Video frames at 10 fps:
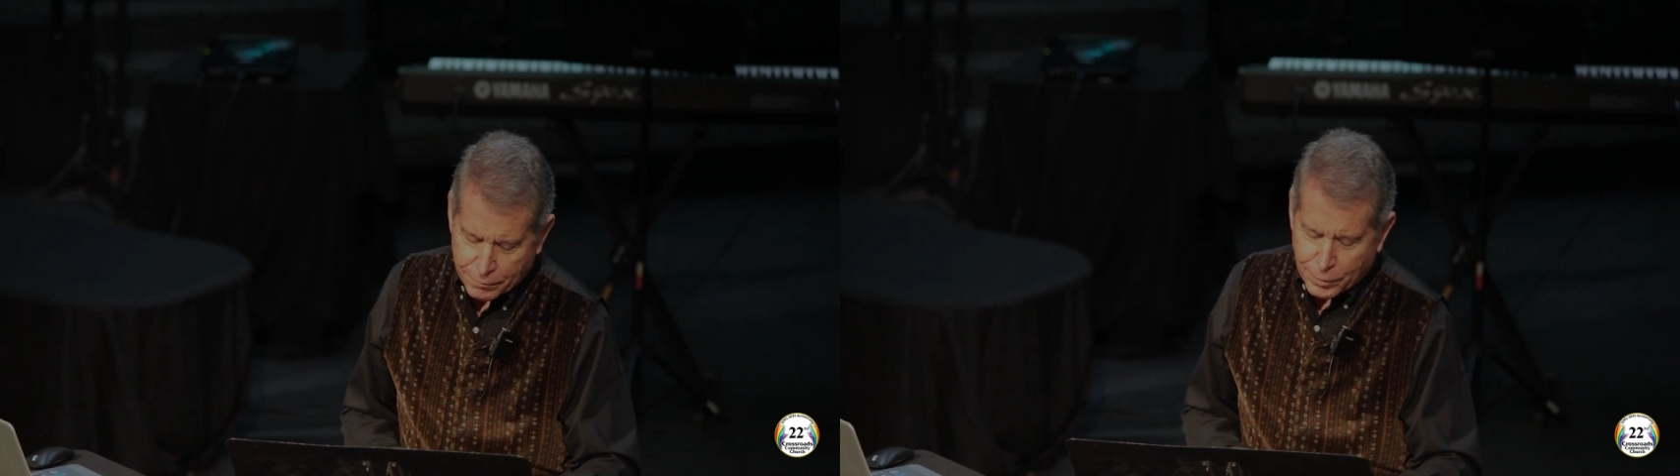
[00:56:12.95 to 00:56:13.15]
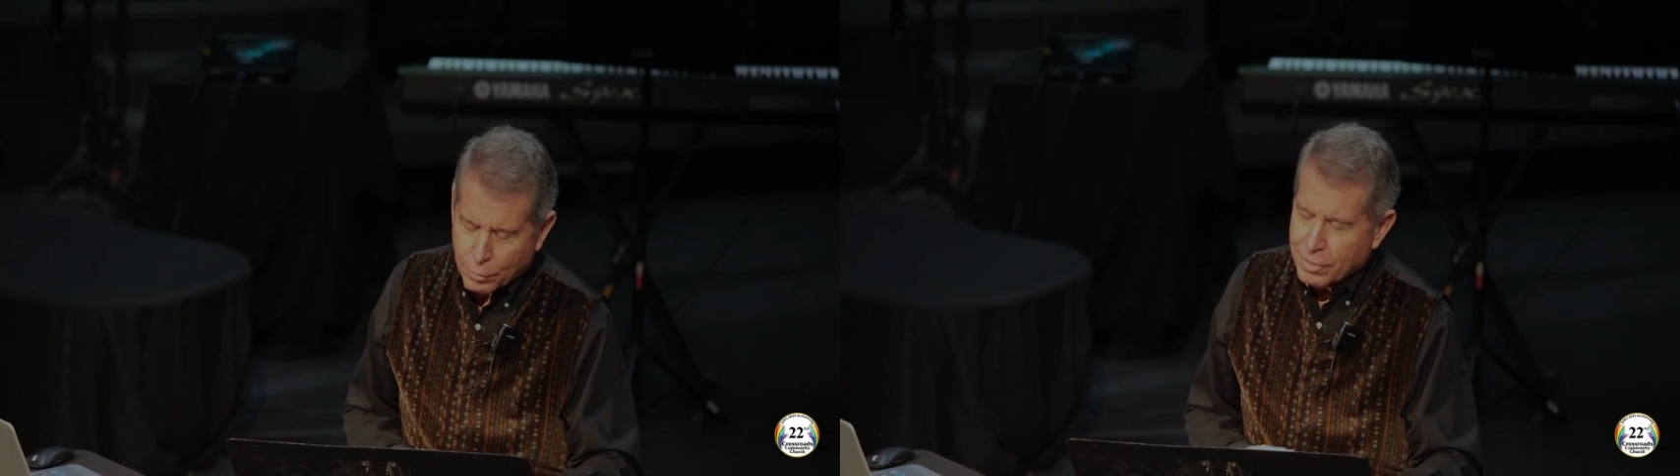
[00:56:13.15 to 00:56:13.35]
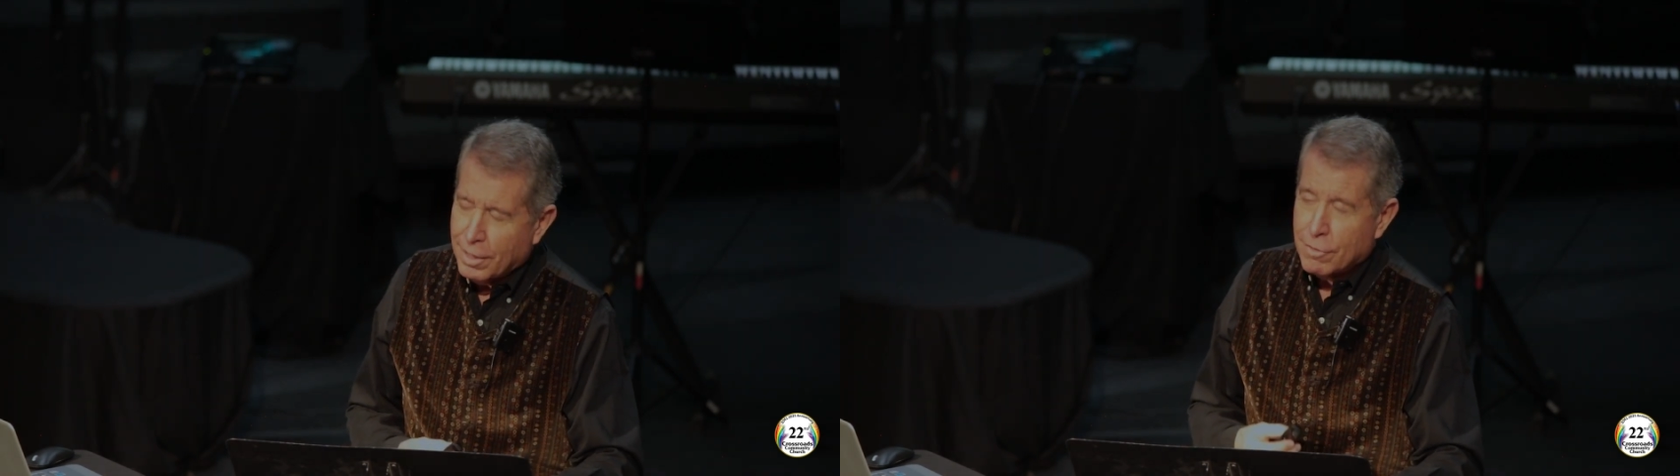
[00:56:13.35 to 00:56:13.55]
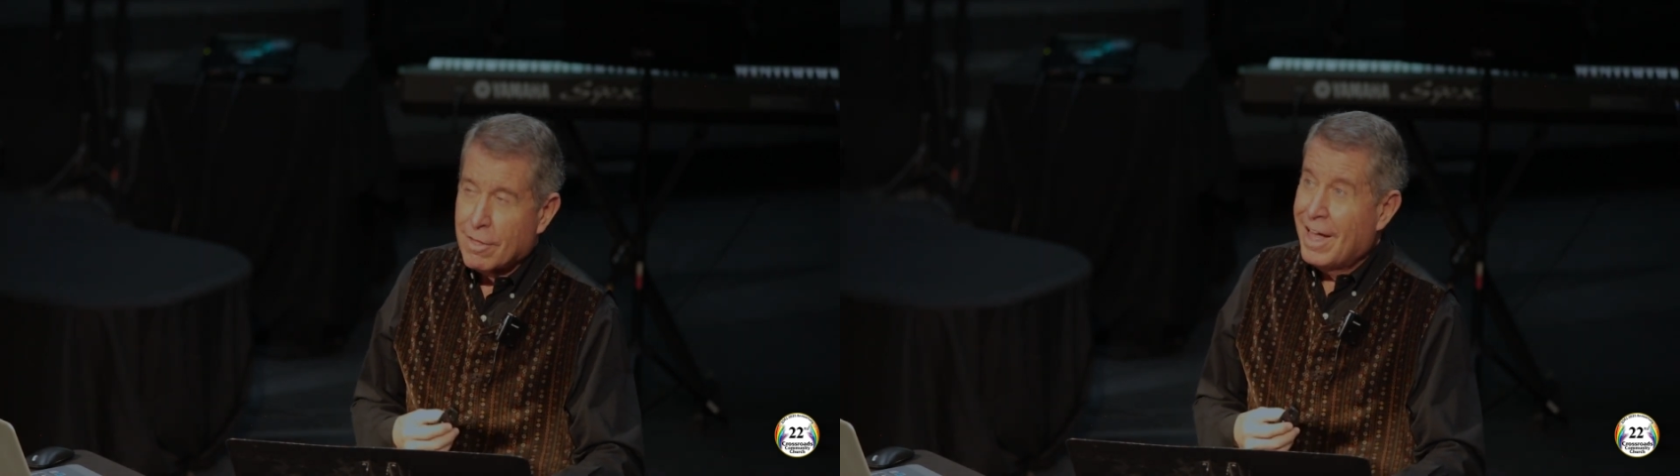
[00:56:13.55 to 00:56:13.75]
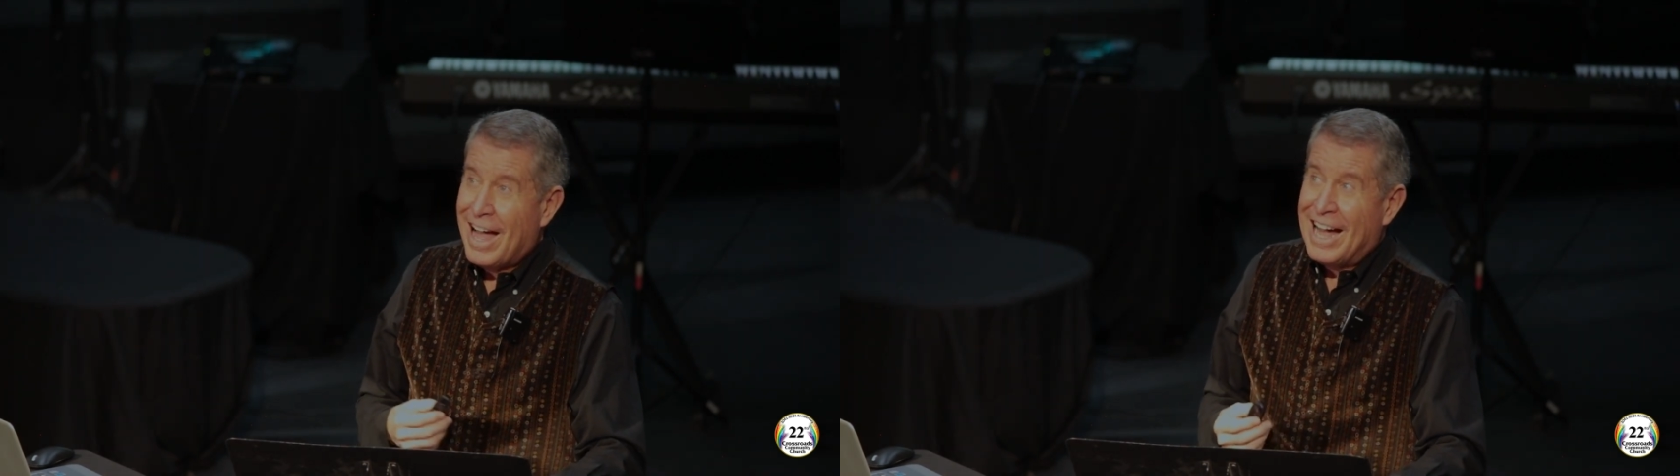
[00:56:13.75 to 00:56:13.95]
Fear says,
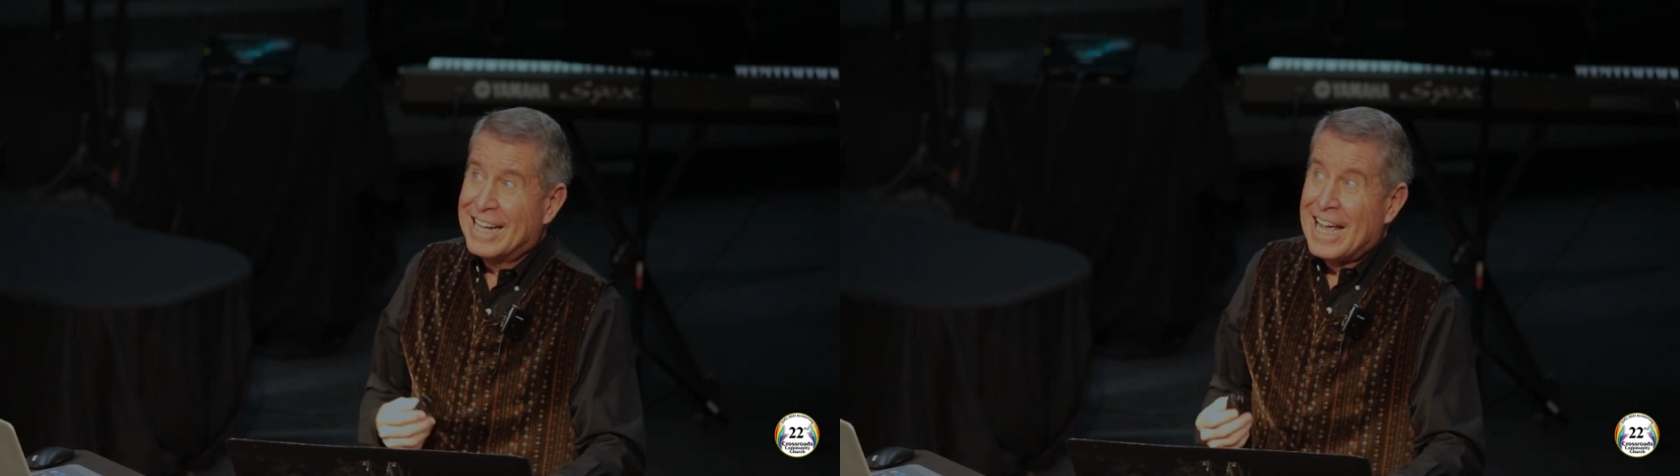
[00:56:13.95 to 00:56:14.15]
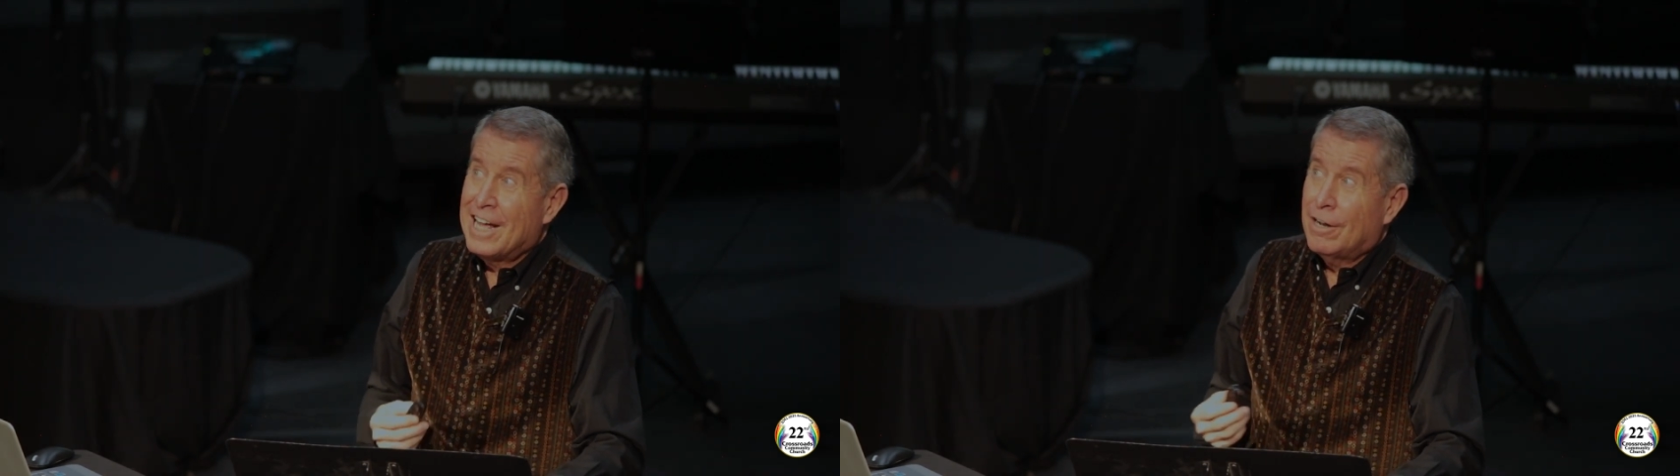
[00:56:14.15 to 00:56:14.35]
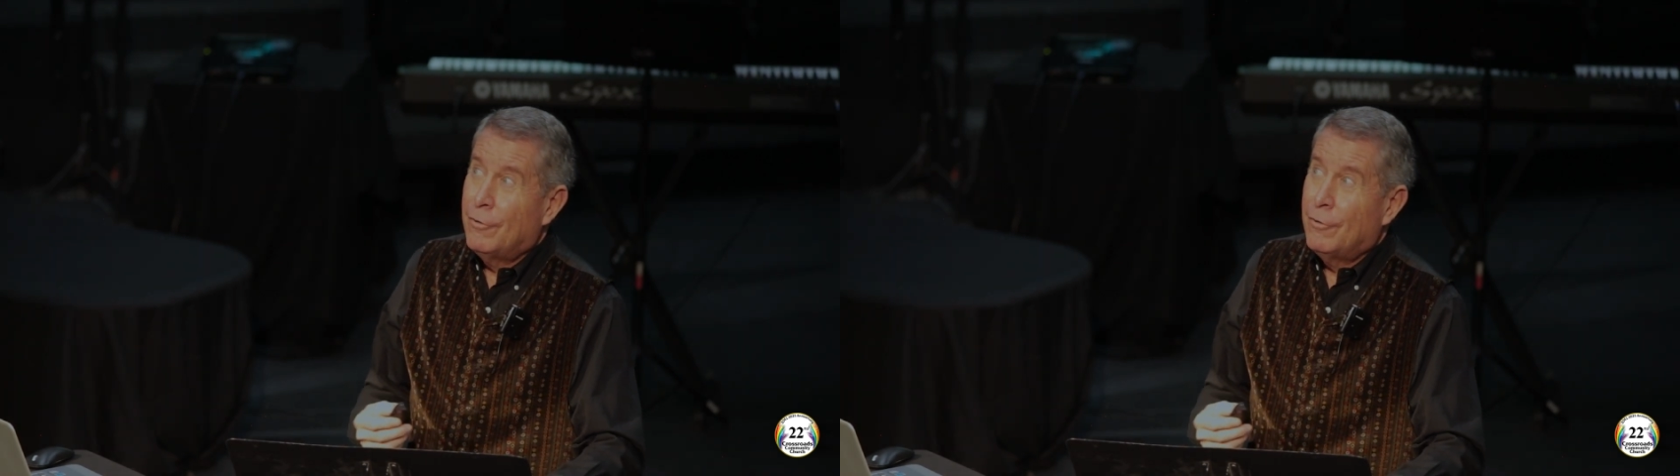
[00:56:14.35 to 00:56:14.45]
I can't